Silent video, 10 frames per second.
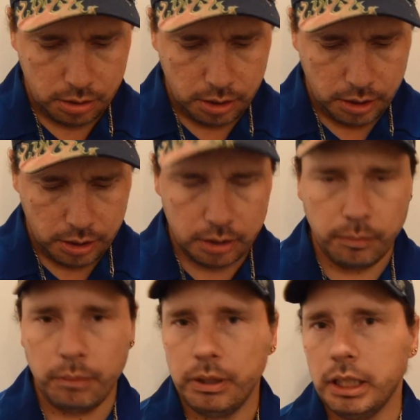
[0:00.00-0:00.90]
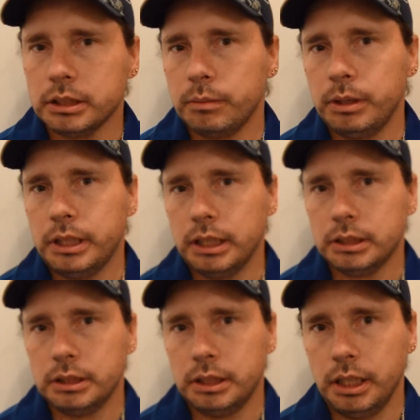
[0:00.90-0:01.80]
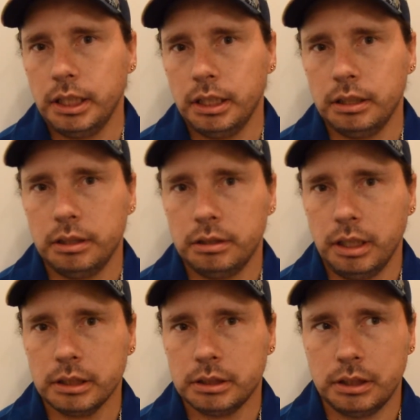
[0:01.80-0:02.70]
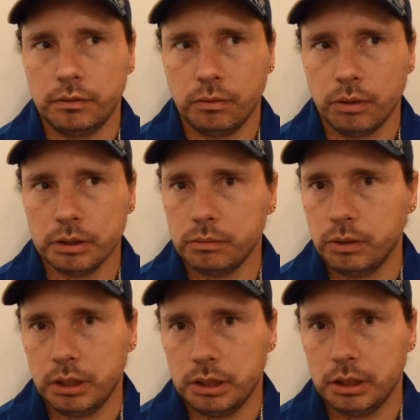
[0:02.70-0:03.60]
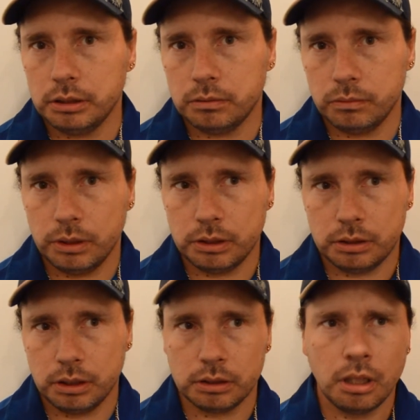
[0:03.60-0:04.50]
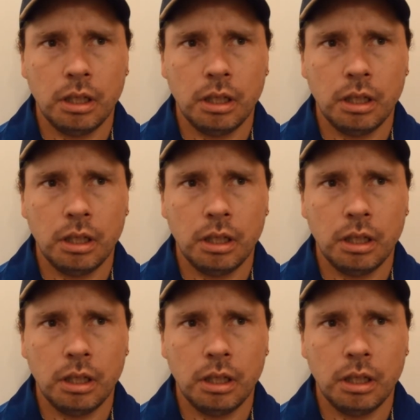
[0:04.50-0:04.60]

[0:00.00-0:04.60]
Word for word: And maybe that's going to be tested today, and then actually see if it works and what it does and what it sings.